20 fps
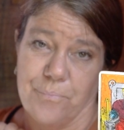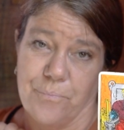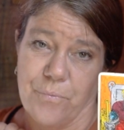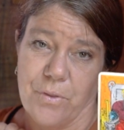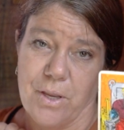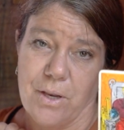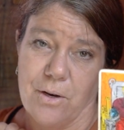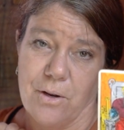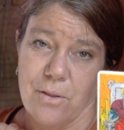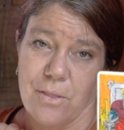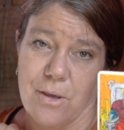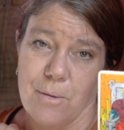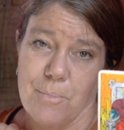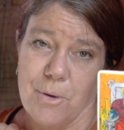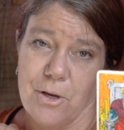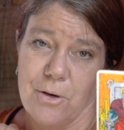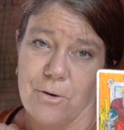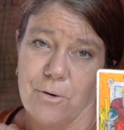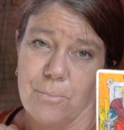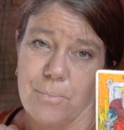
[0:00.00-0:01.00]
You know, they
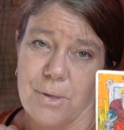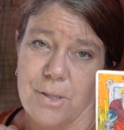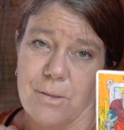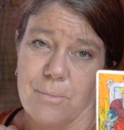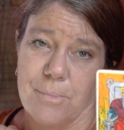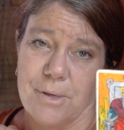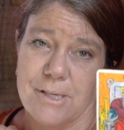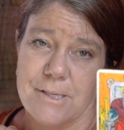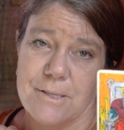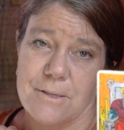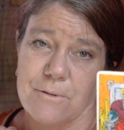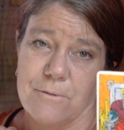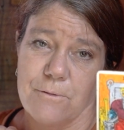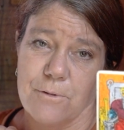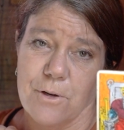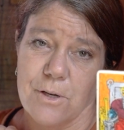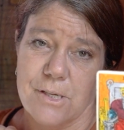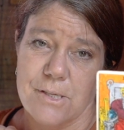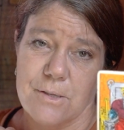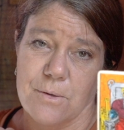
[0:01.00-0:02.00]
might not be the best
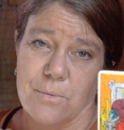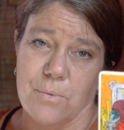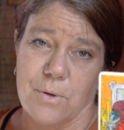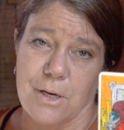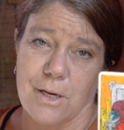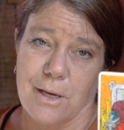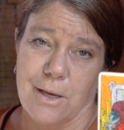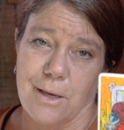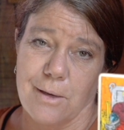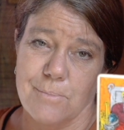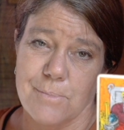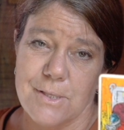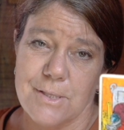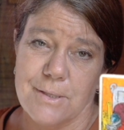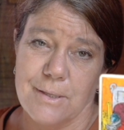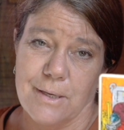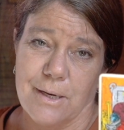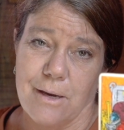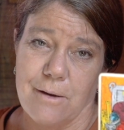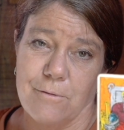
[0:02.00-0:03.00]
advisor when it comes
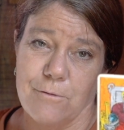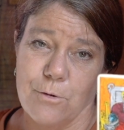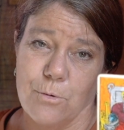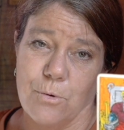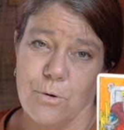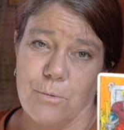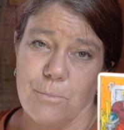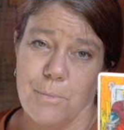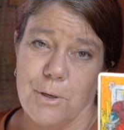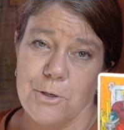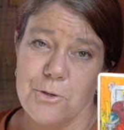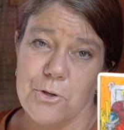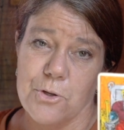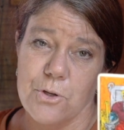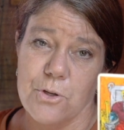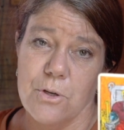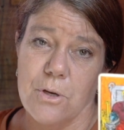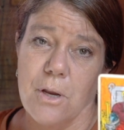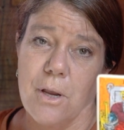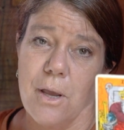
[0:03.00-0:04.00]
to love or
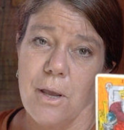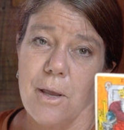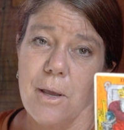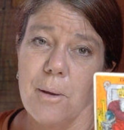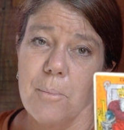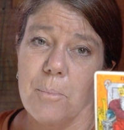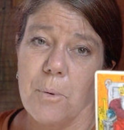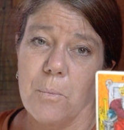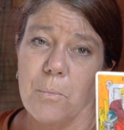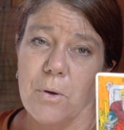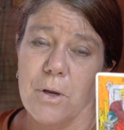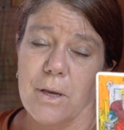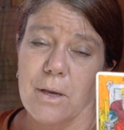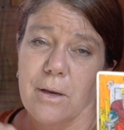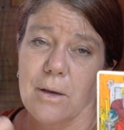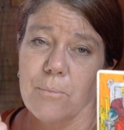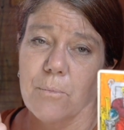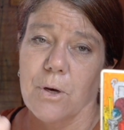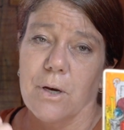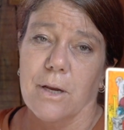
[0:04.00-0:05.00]
emotion, but
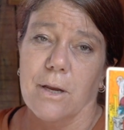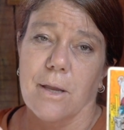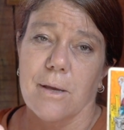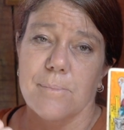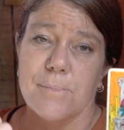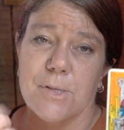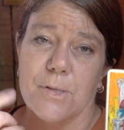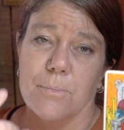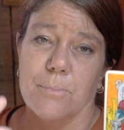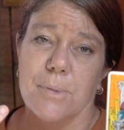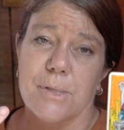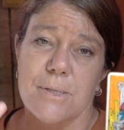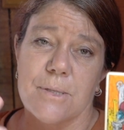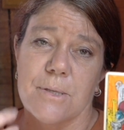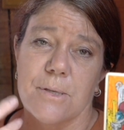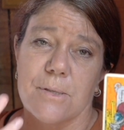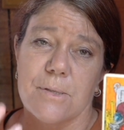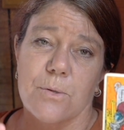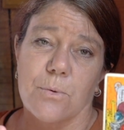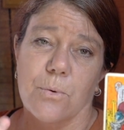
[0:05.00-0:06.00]
when it comes to
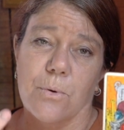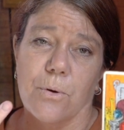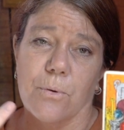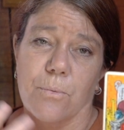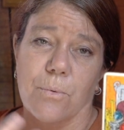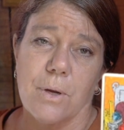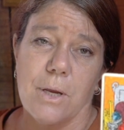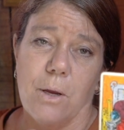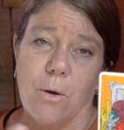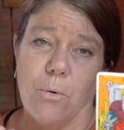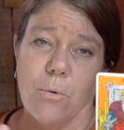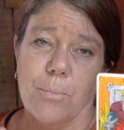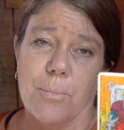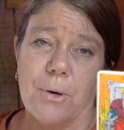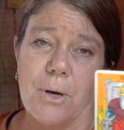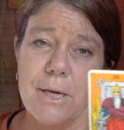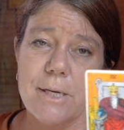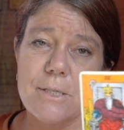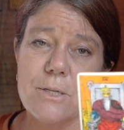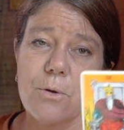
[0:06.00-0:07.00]
business or career or
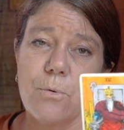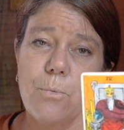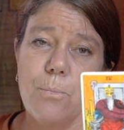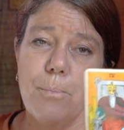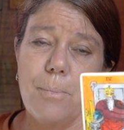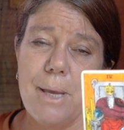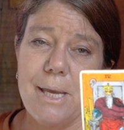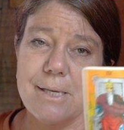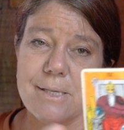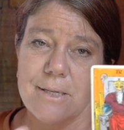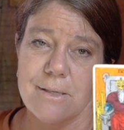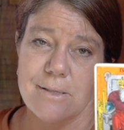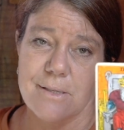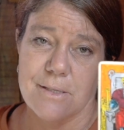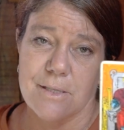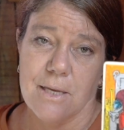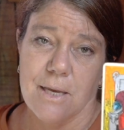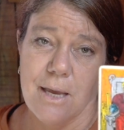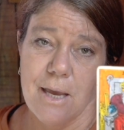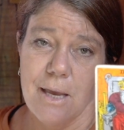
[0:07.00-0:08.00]
practical
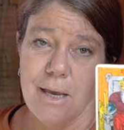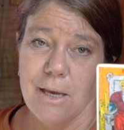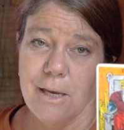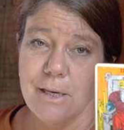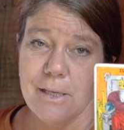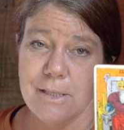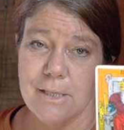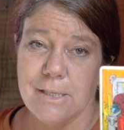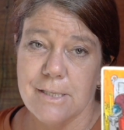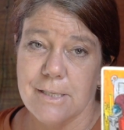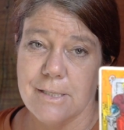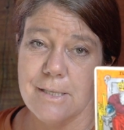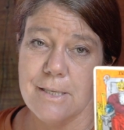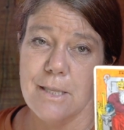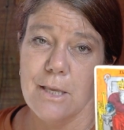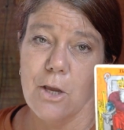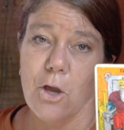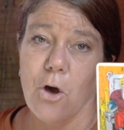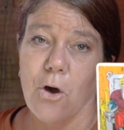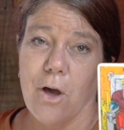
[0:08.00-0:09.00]
matters, this is
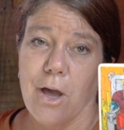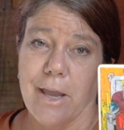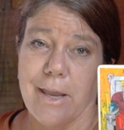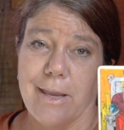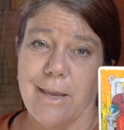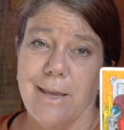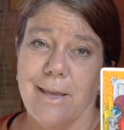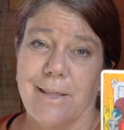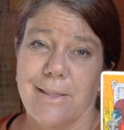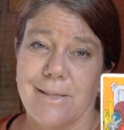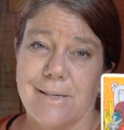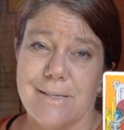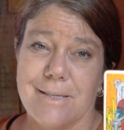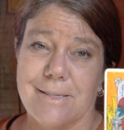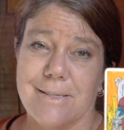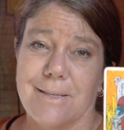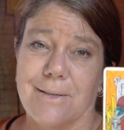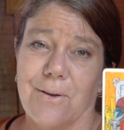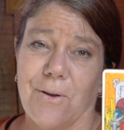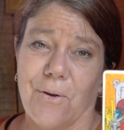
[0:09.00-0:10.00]
the guy. This
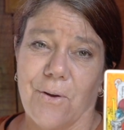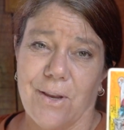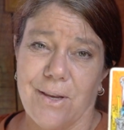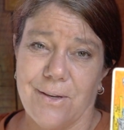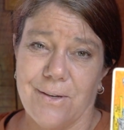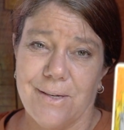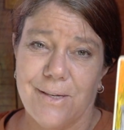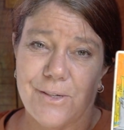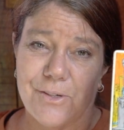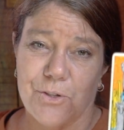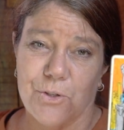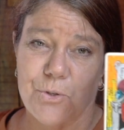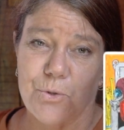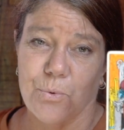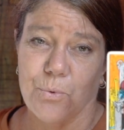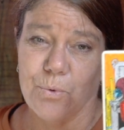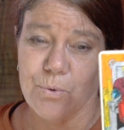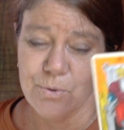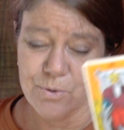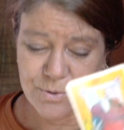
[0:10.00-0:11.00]
is the guy you need to
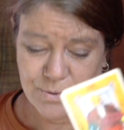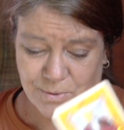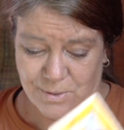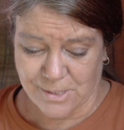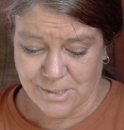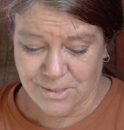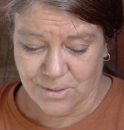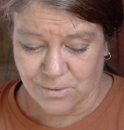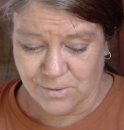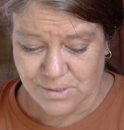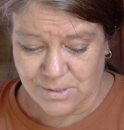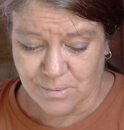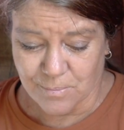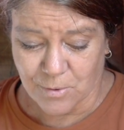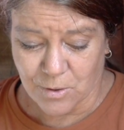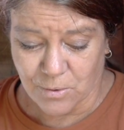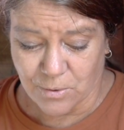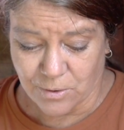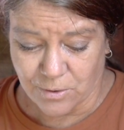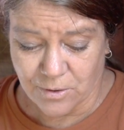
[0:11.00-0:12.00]
talk to. He's got some
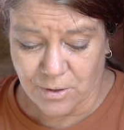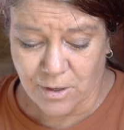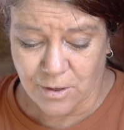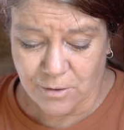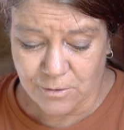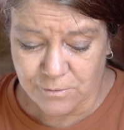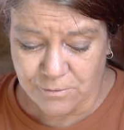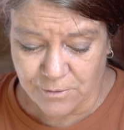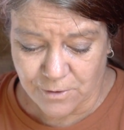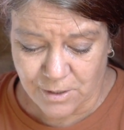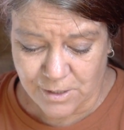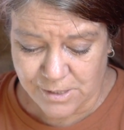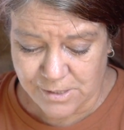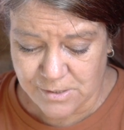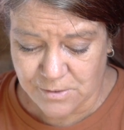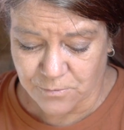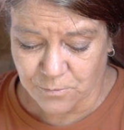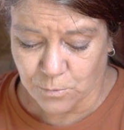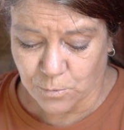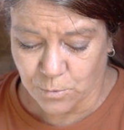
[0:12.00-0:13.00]
good
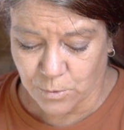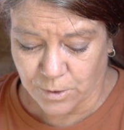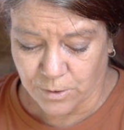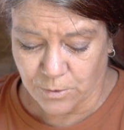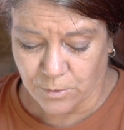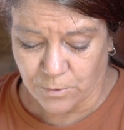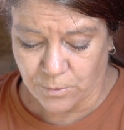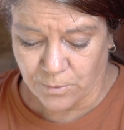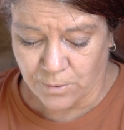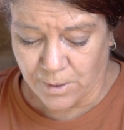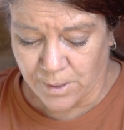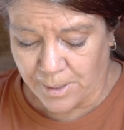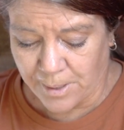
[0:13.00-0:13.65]
advice for you.